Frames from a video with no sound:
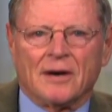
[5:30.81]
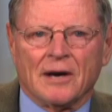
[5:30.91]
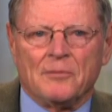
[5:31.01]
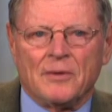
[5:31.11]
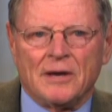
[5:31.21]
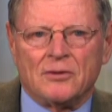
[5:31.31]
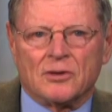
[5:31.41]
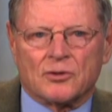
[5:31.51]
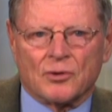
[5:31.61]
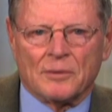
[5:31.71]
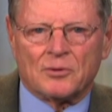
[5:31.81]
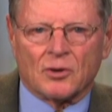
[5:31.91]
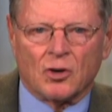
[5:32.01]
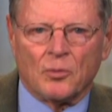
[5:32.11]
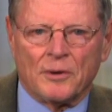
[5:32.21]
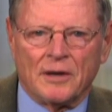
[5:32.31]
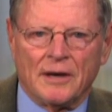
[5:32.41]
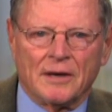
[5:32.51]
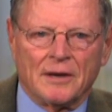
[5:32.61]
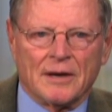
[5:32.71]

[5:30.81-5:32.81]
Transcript: I made the trip to Copenhagen